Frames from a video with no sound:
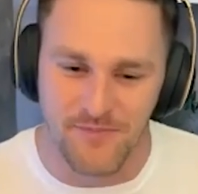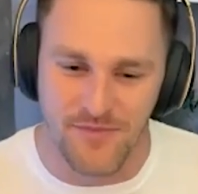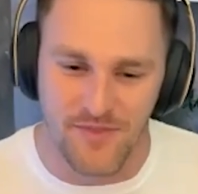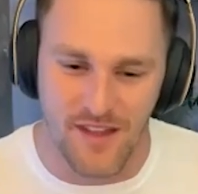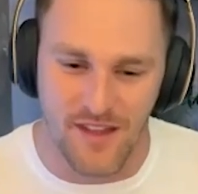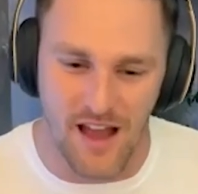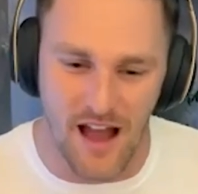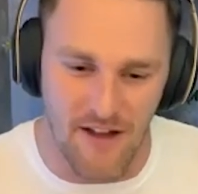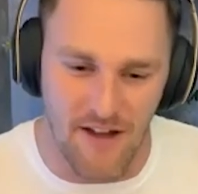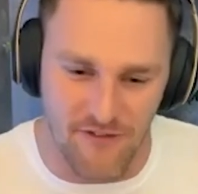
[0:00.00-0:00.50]

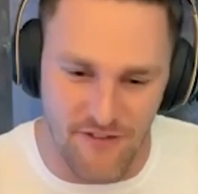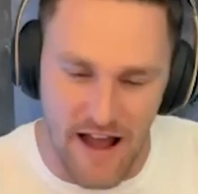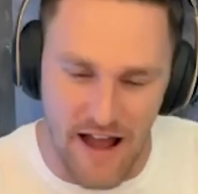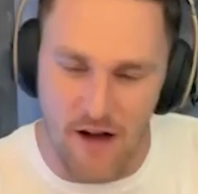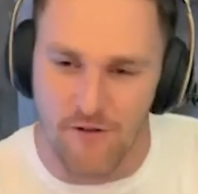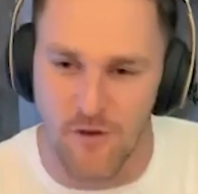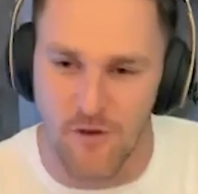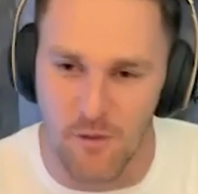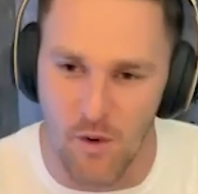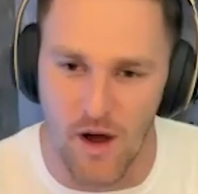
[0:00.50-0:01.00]
I
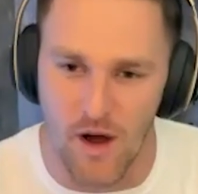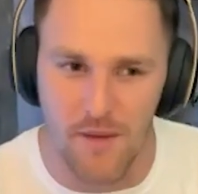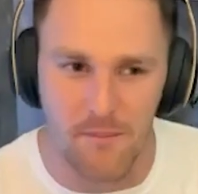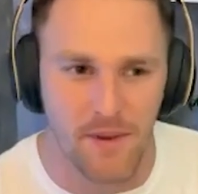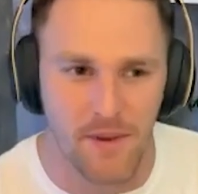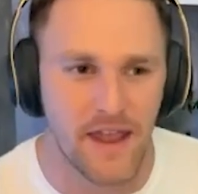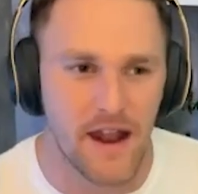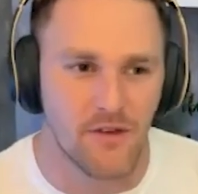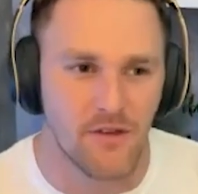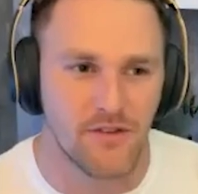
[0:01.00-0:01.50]
found Formula One,
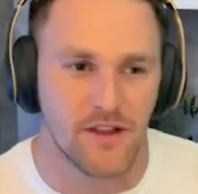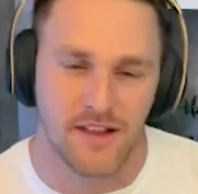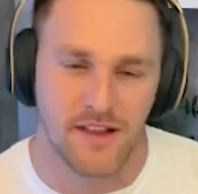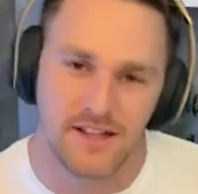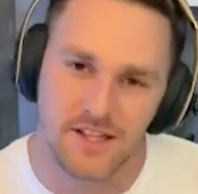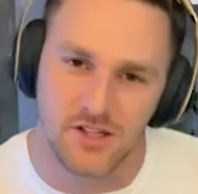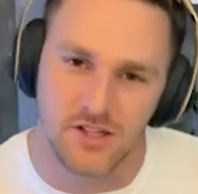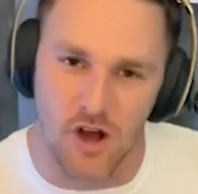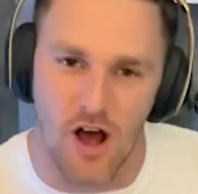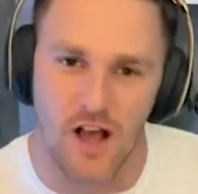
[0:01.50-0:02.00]
but then I was like,
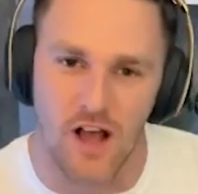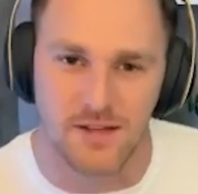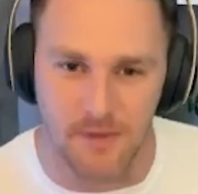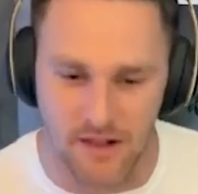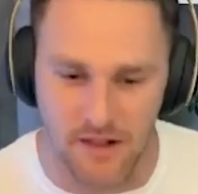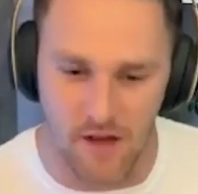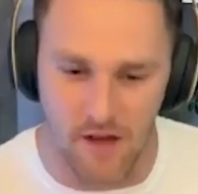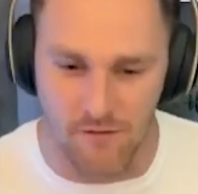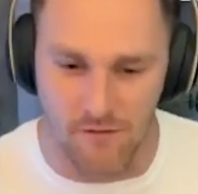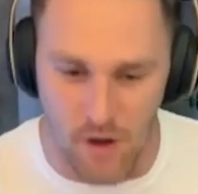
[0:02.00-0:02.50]
this is awesome. I
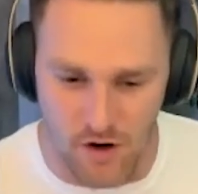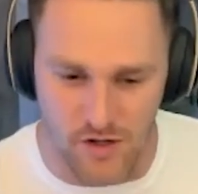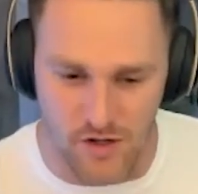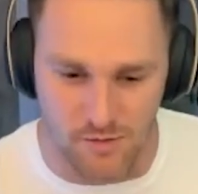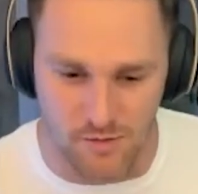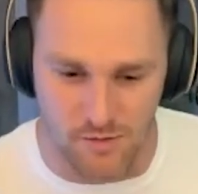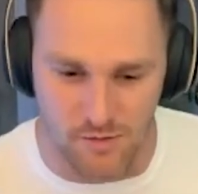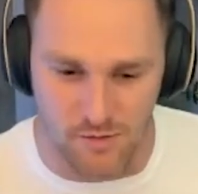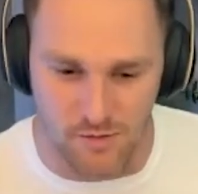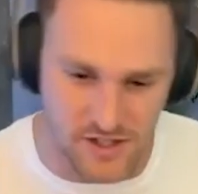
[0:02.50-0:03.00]
love
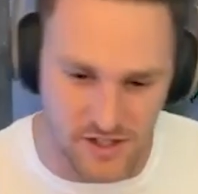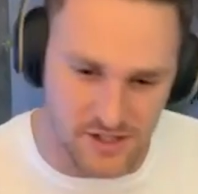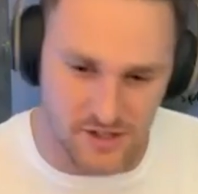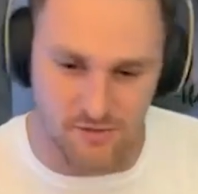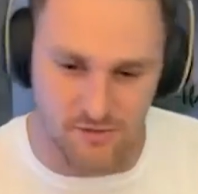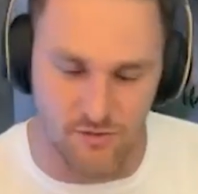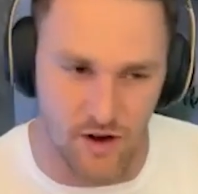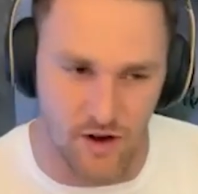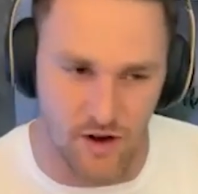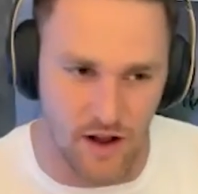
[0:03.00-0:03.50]
motorsports.
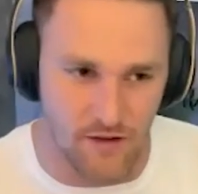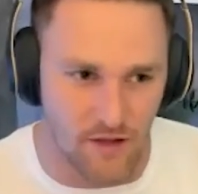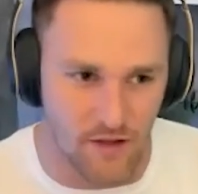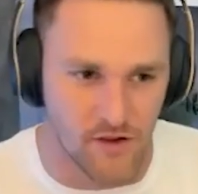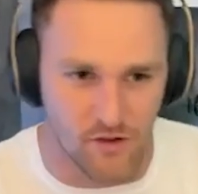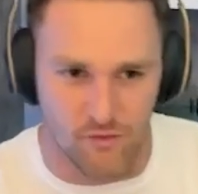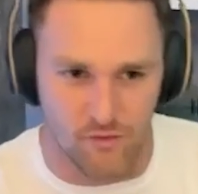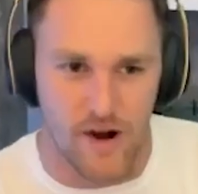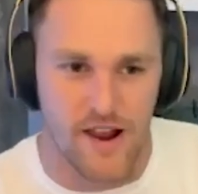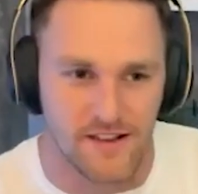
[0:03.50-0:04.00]
I love
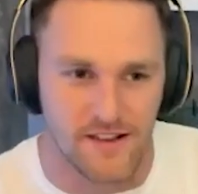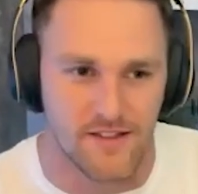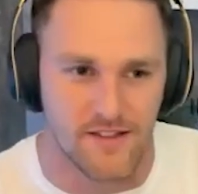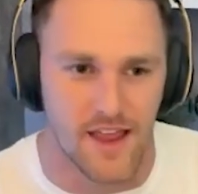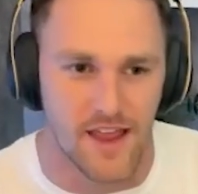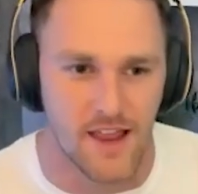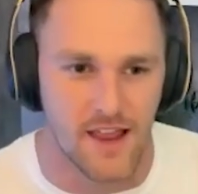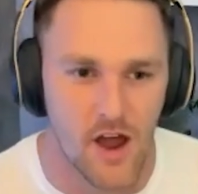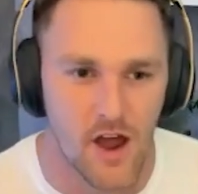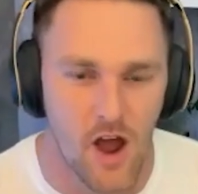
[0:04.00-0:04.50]
this racing
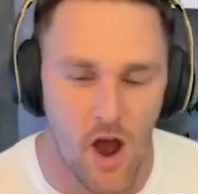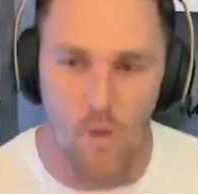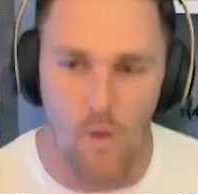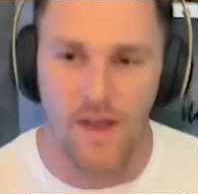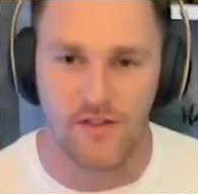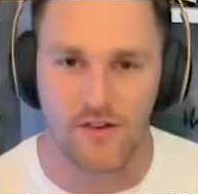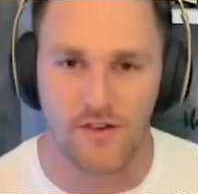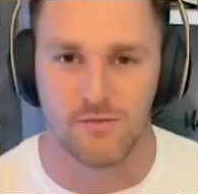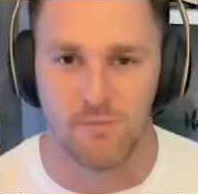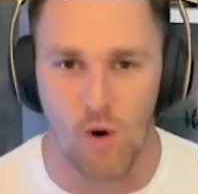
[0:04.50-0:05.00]
thing. Oh,
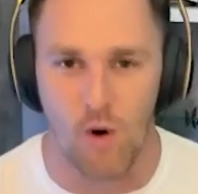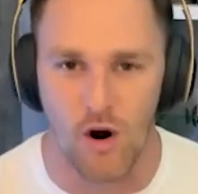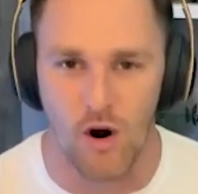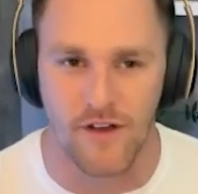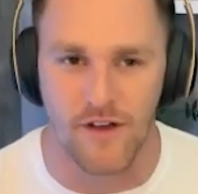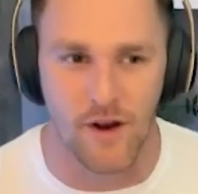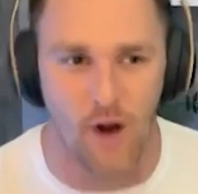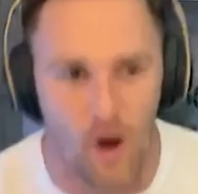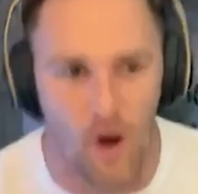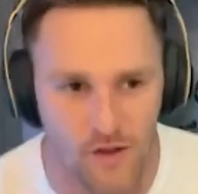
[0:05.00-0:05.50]
wait, there's more
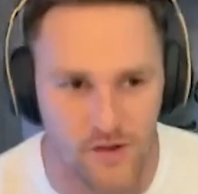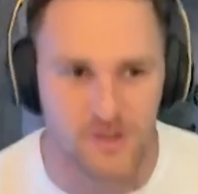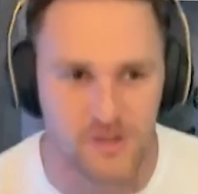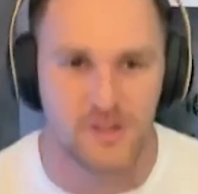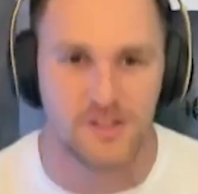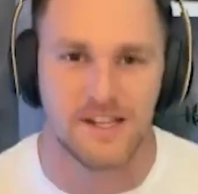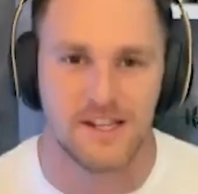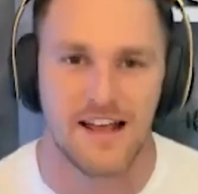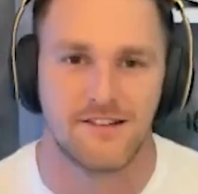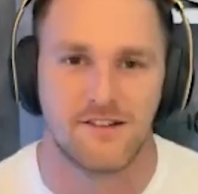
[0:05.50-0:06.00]
of it. Oh, there's
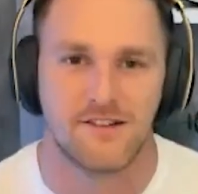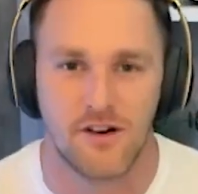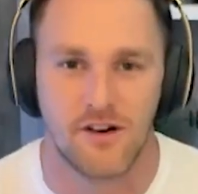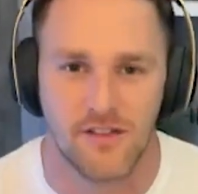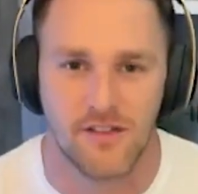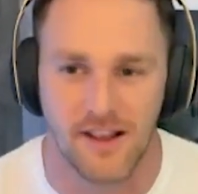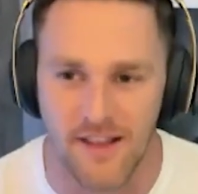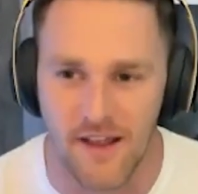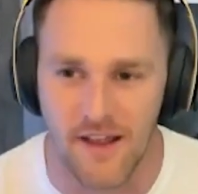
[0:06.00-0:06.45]
this NASCAR thing.